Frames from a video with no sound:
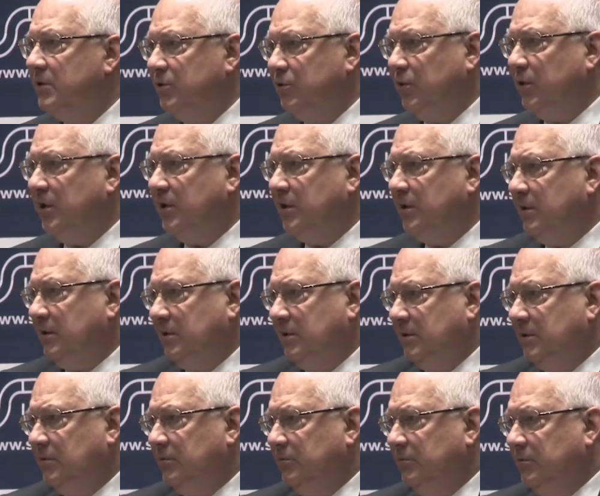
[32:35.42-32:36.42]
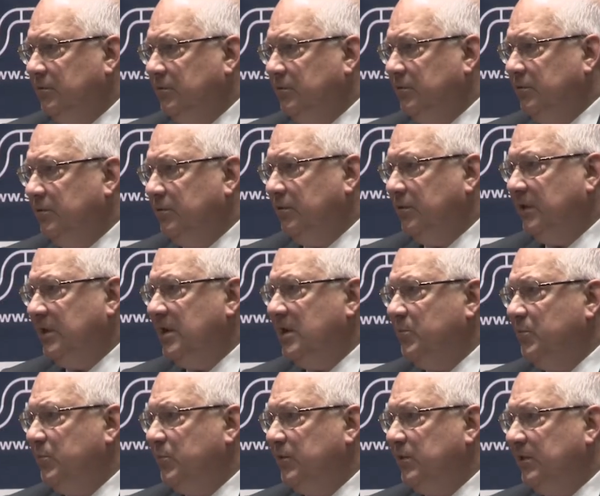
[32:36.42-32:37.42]
to
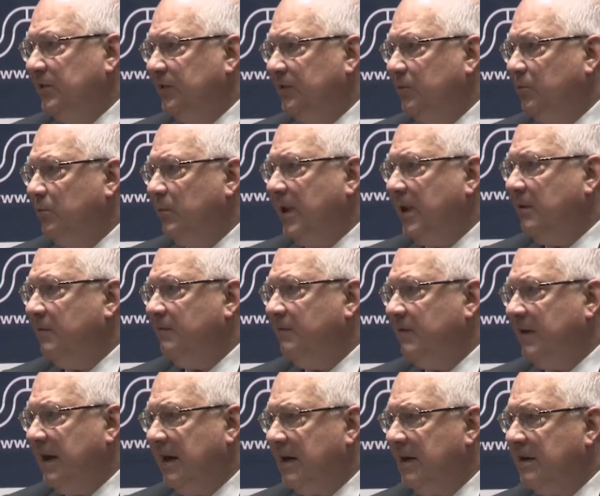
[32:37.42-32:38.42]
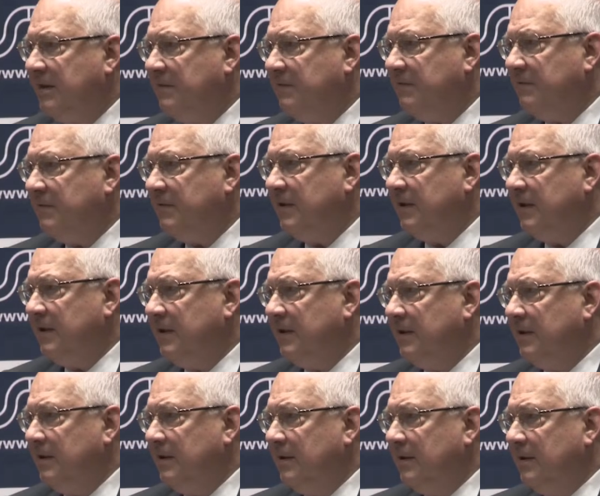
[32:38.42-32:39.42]
keep its way of life,
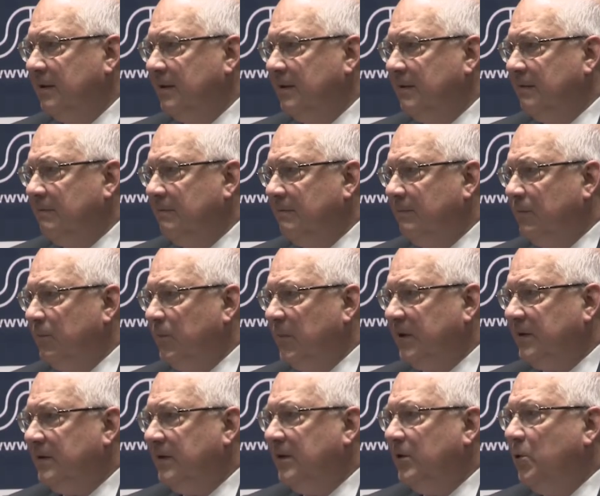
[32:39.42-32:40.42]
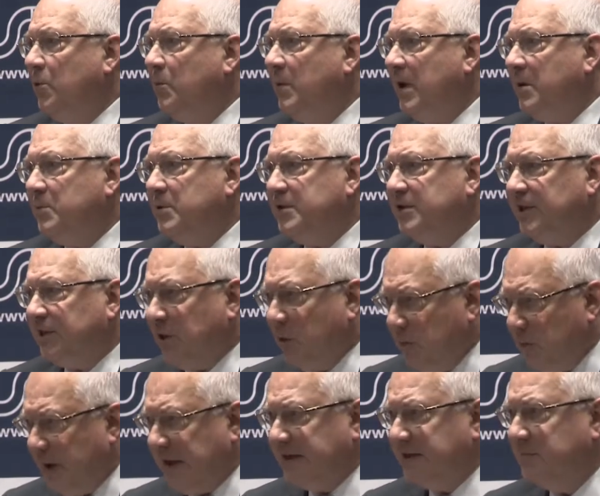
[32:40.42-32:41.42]
but in a way which is
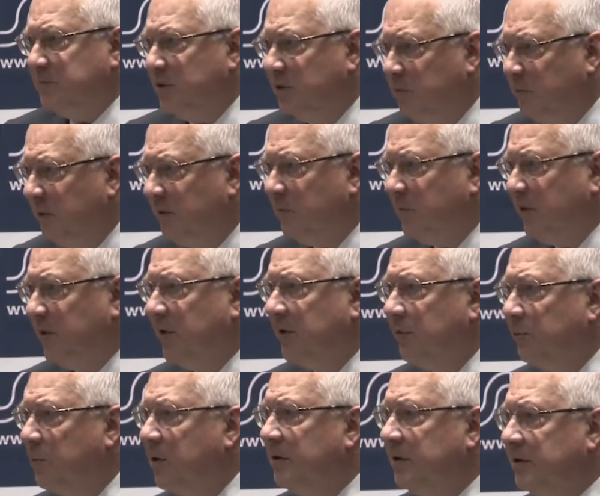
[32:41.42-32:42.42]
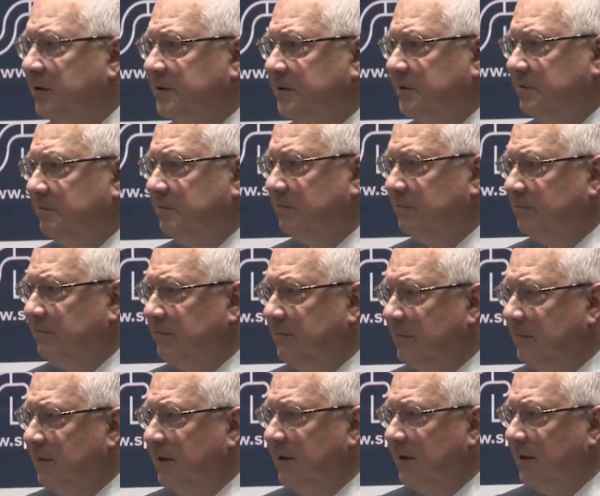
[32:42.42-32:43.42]
compatible with modern world.
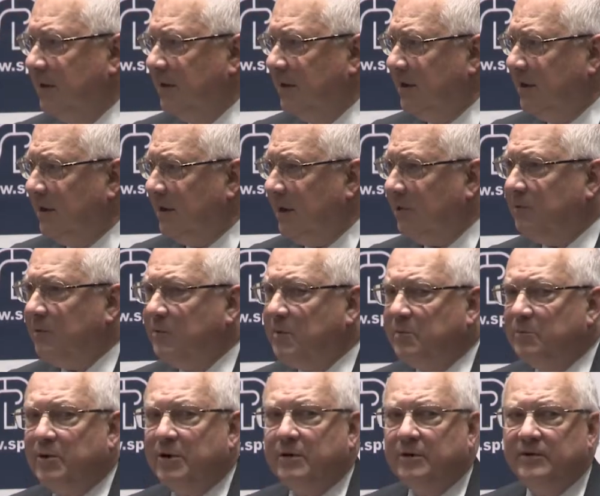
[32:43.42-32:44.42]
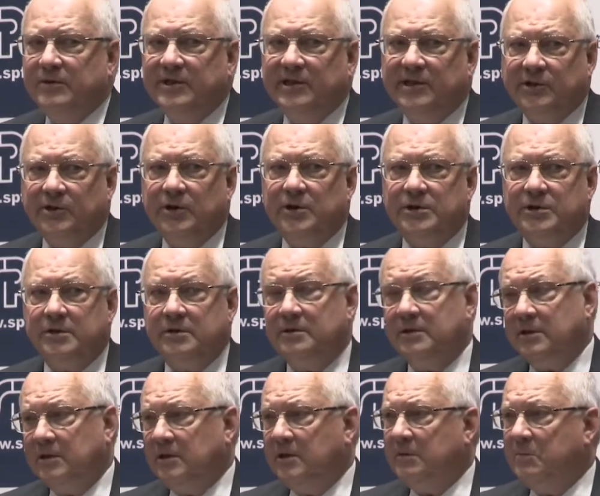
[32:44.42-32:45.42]
I remember a
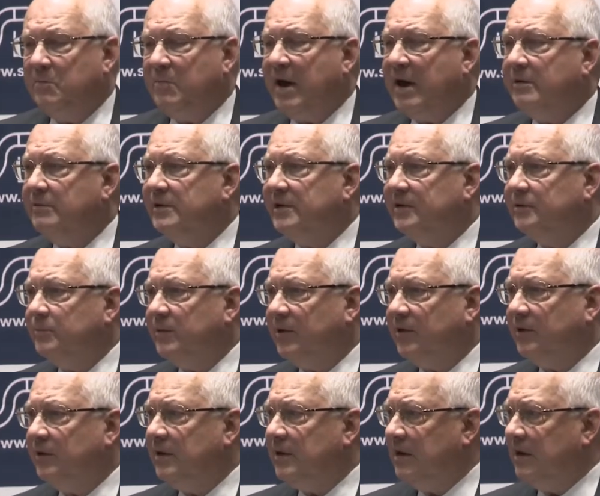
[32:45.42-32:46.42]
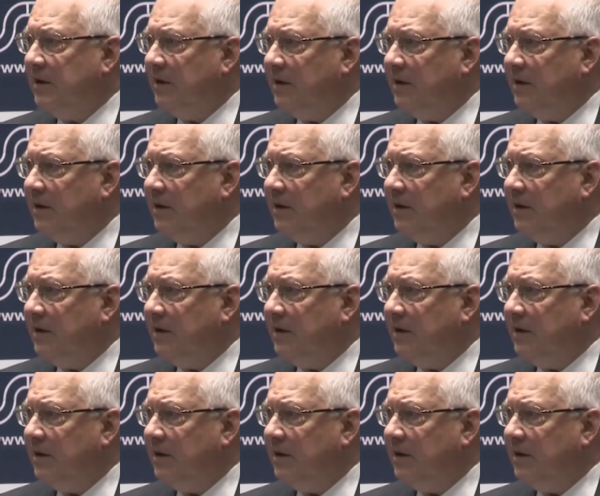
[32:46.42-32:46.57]
discussion in Paris with a